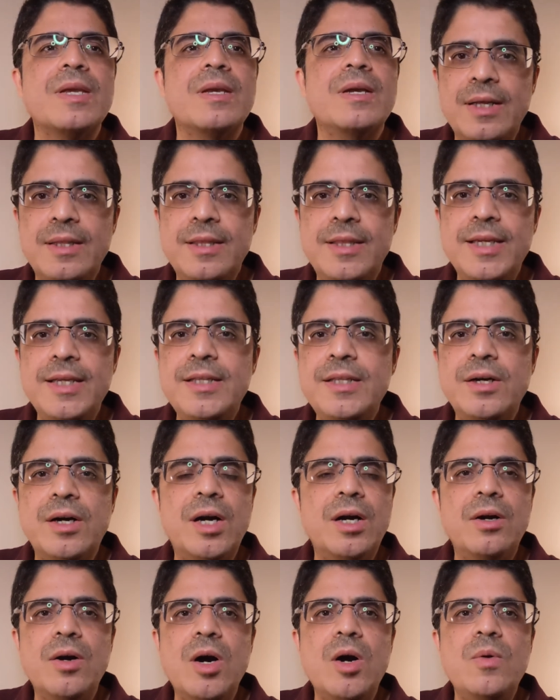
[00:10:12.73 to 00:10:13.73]
Then there
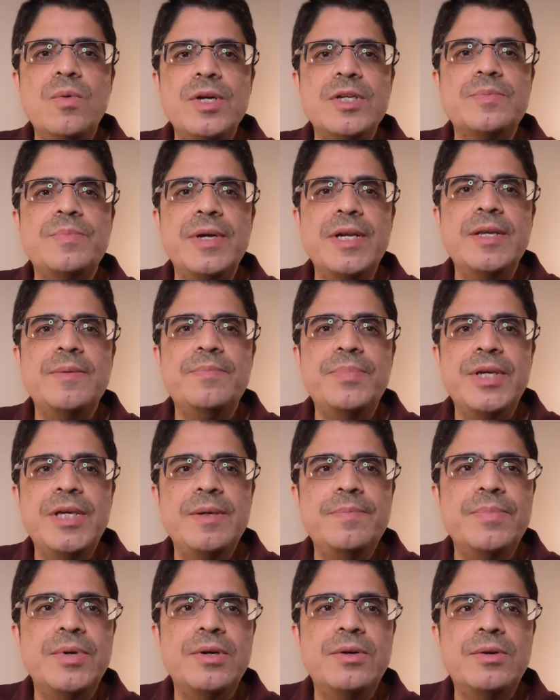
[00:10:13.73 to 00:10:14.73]
are always many
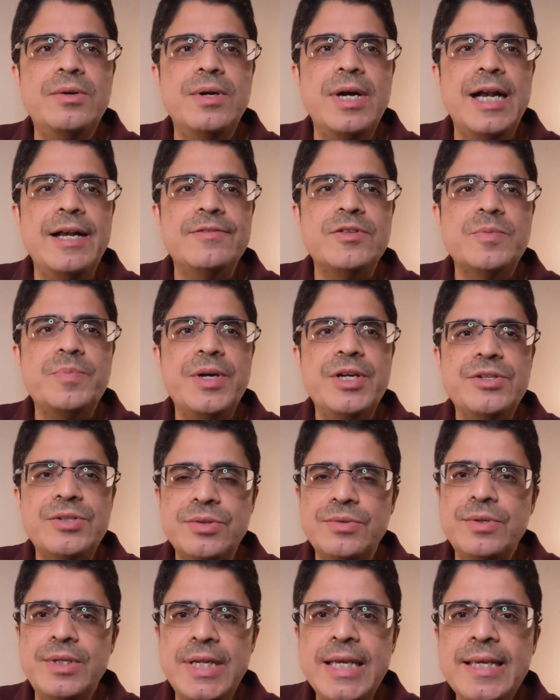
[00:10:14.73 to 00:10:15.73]
people who have
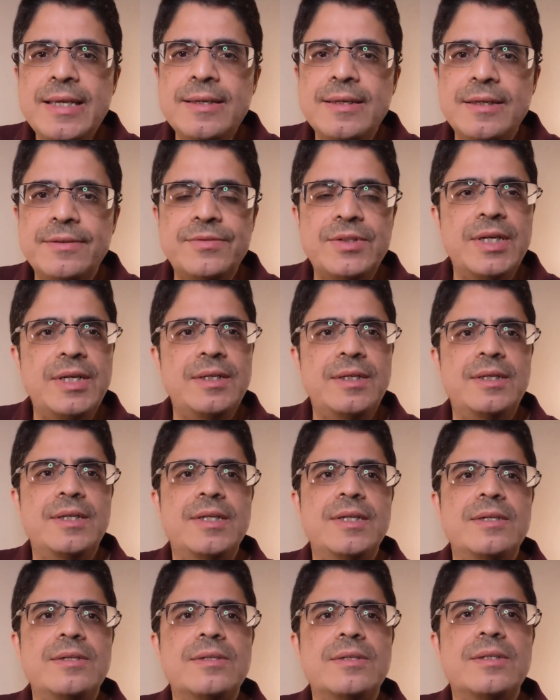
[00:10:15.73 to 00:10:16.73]
special need of
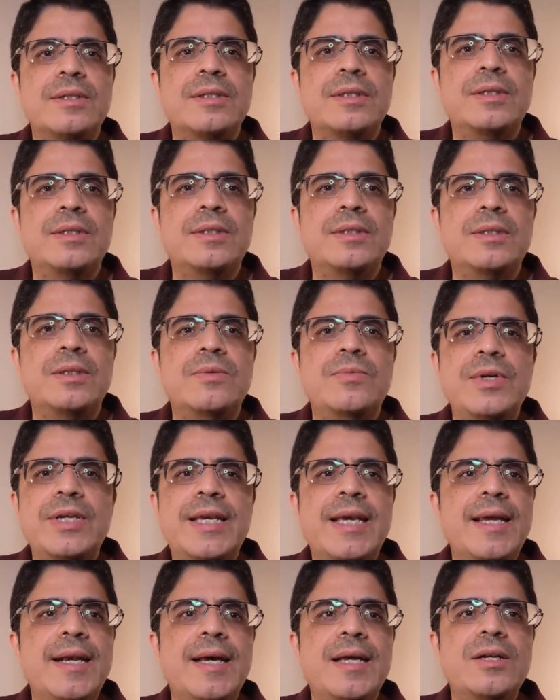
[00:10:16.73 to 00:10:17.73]
tenderness. We
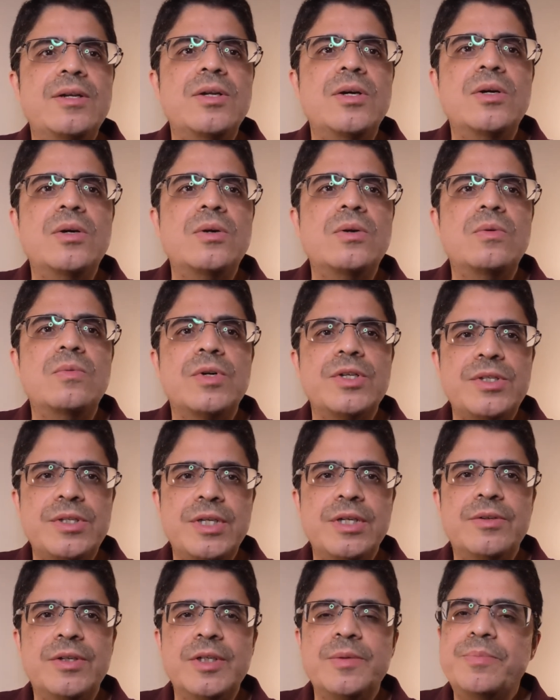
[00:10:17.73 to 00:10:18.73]
cannot know what
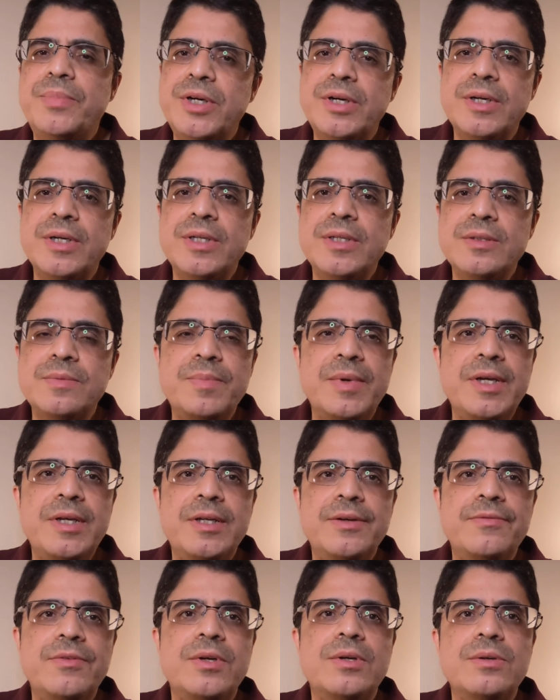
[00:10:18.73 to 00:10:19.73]
secret burdens many
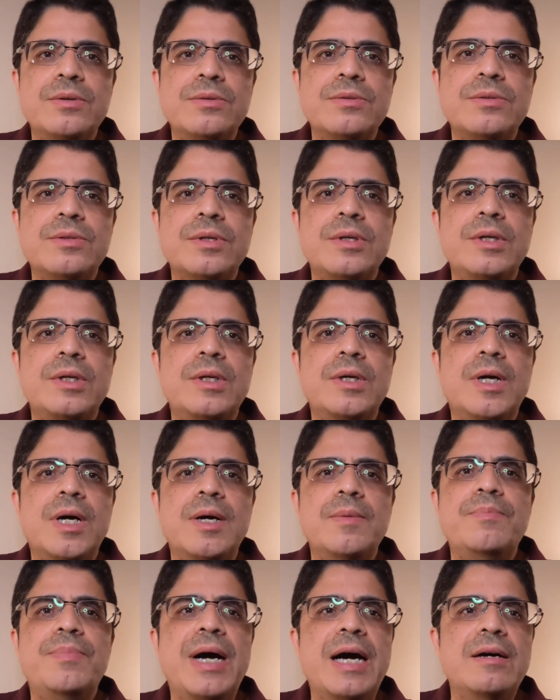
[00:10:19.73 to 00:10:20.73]
of those
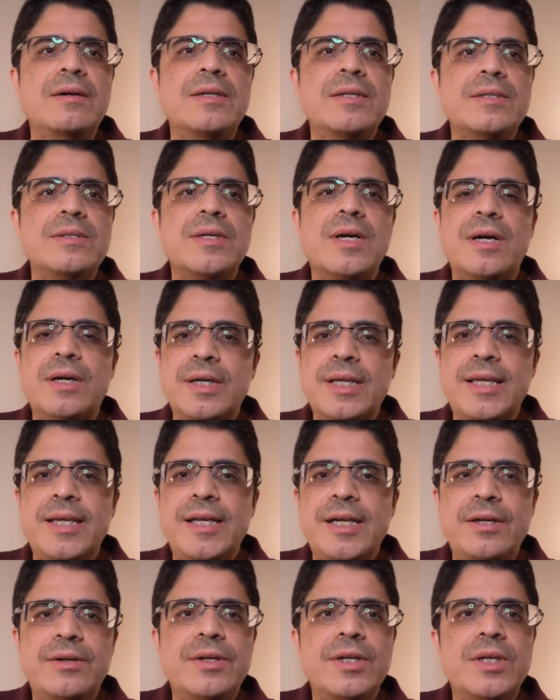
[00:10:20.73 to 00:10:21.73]
about us are
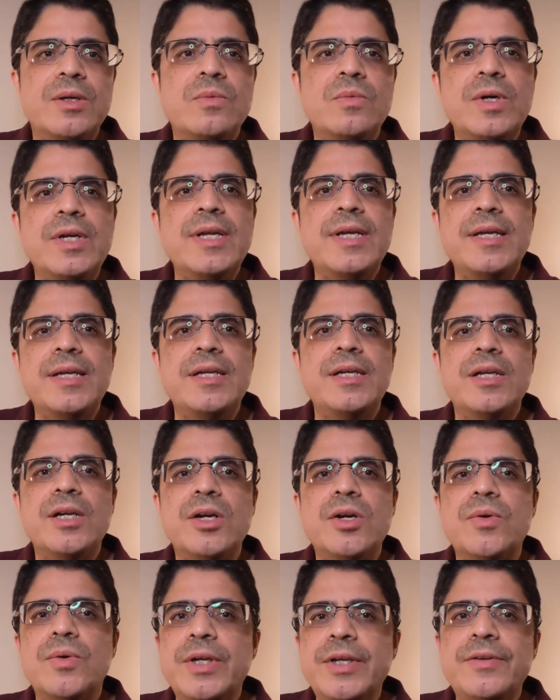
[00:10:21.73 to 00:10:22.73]
carrying, what hidden
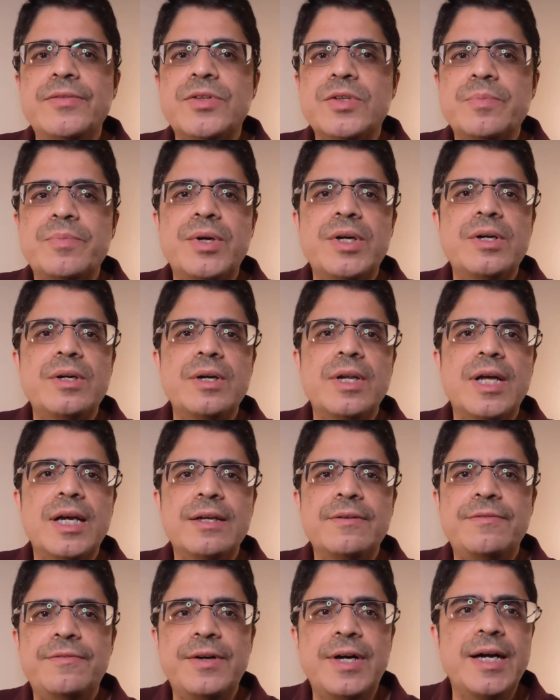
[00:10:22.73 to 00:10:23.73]
griefs burn
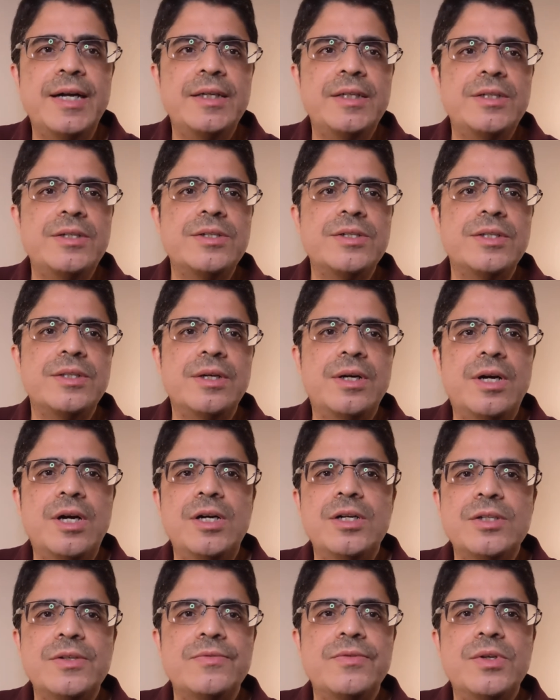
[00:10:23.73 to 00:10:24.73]
like fires in the
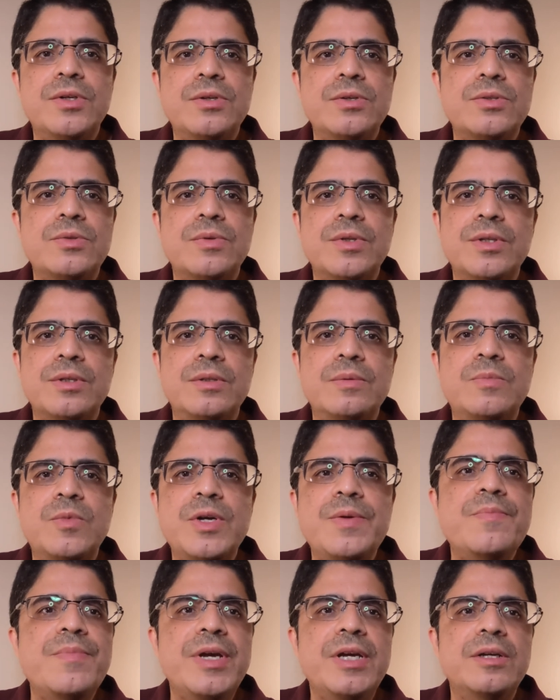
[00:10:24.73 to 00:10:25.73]
hearts of those with whom
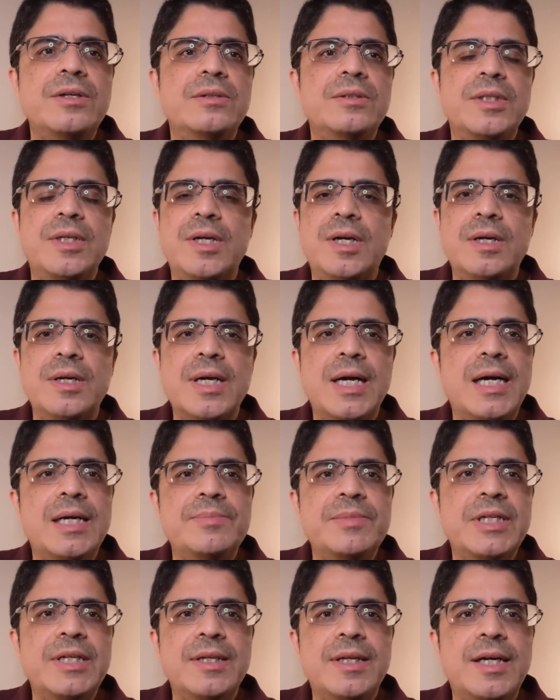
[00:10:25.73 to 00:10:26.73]
we mingle in our
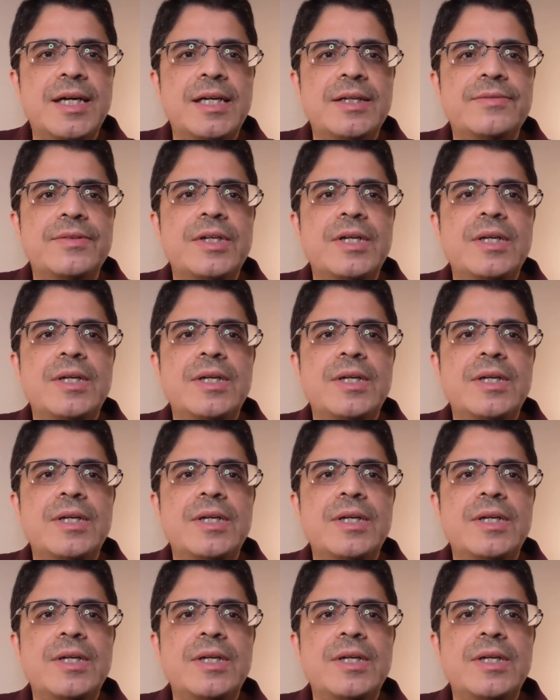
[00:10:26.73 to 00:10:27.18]
common life,